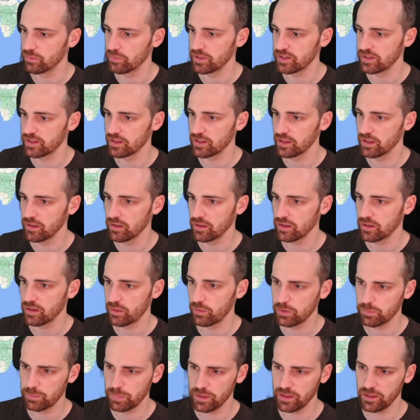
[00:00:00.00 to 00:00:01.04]
basically, now
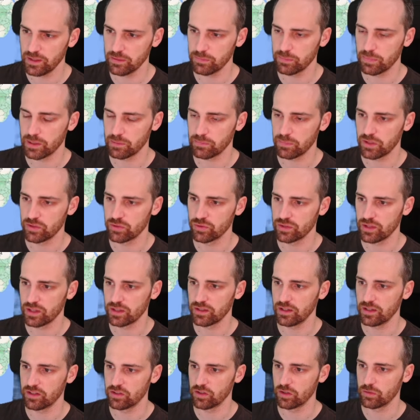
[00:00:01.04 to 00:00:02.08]
it's pinned, but make sure
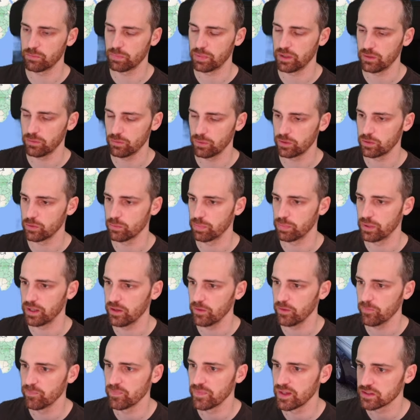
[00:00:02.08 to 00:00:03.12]
that it's not pinned when you
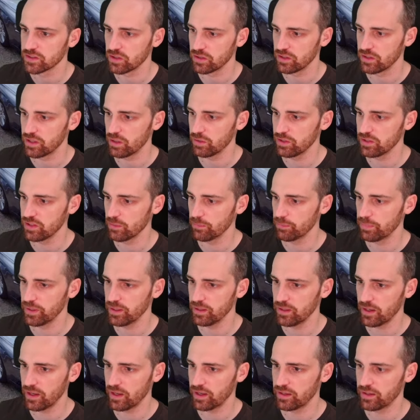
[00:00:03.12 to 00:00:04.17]
play. So now it's
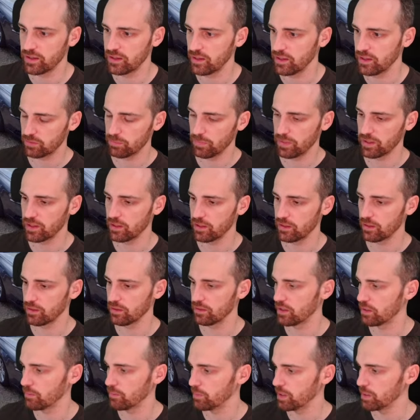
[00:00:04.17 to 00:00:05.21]
unpinned and it's
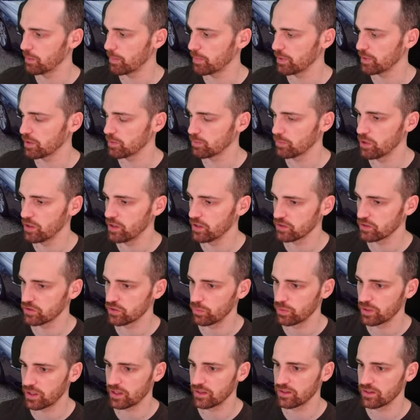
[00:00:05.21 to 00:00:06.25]
making the minimap smaller so
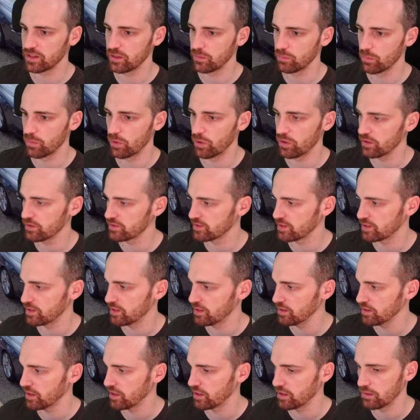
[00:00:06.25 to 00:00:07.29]
we can see more
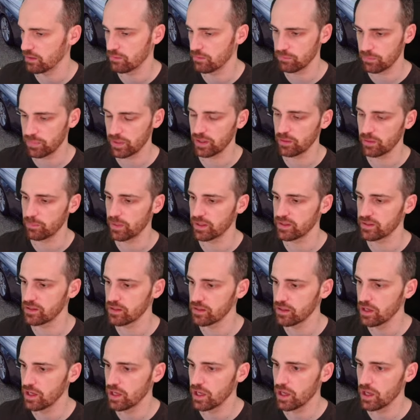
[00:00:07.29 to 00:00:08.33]
screen and predict
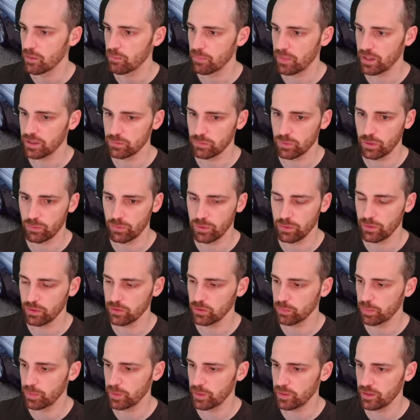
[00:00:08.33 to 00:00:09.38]
better. But when we
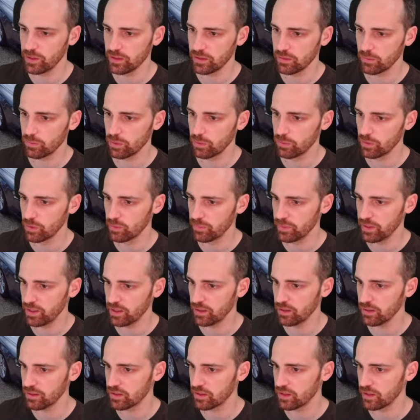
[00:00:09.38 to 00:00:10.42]
want to predict, we will
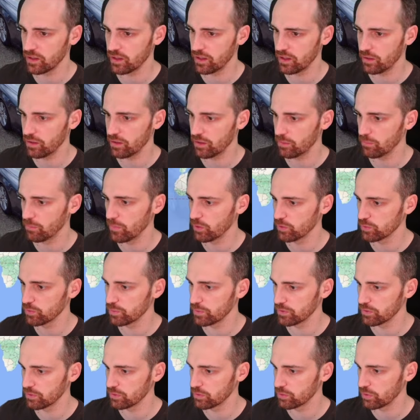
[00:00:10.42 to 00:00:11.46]
bring the mouse
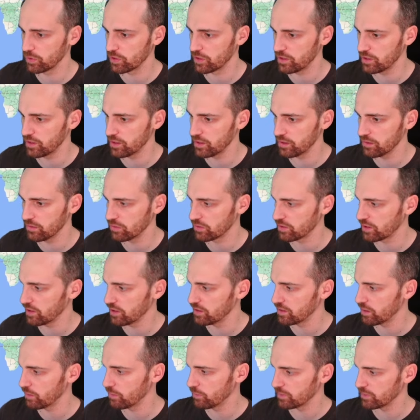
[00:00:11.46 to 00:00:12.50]
button to here. Okay,
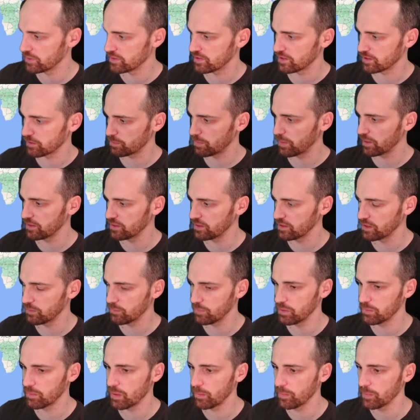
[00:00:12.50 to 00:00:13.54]
now it's expanding the
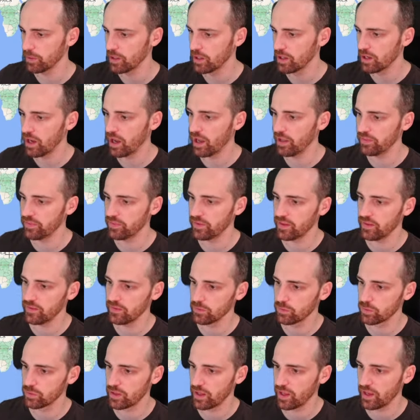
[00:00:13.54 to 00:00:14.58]
minimap, and
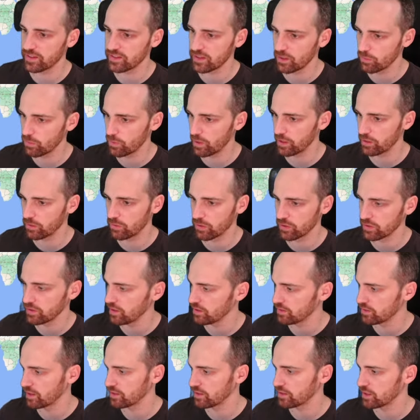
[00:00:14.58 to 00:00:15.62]
then to the x and y
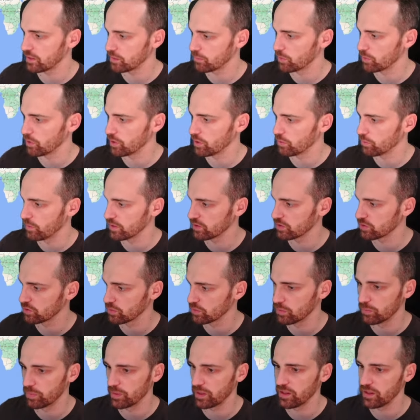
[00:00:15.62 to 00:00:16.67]
coordinate that the model wants
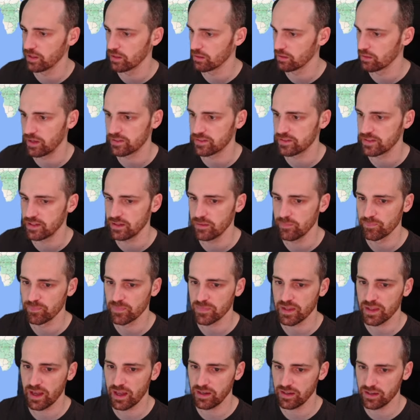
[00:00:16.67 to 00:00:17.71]
to break, let's say,
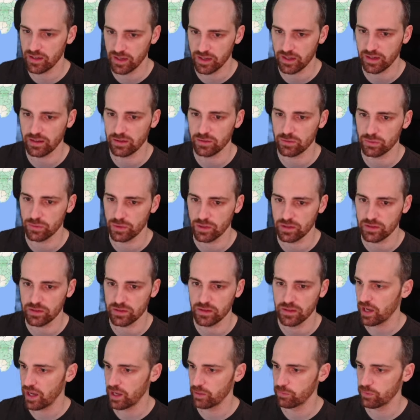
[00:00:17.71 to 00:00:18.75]
and clicking into it.
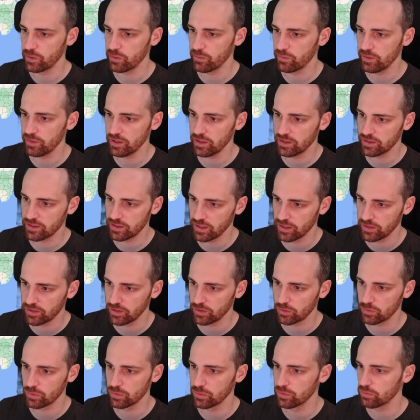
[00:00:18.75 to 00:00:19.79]
And whenever it clicks
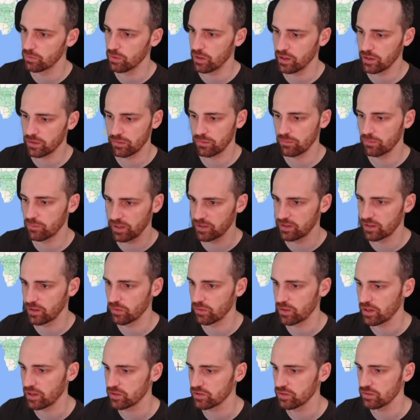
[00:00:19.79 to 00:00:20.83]
into one predicted
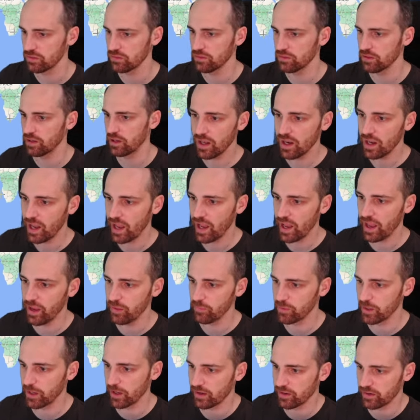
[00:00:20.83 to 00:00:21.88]
location,
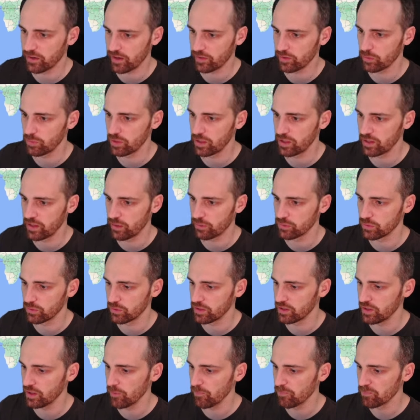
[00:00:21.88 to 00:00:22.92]
I'm clicking randomly now to
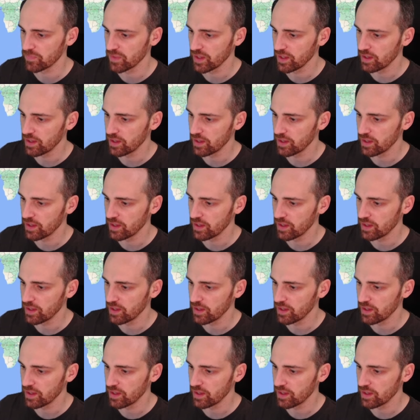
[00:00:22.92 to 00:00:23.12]
here,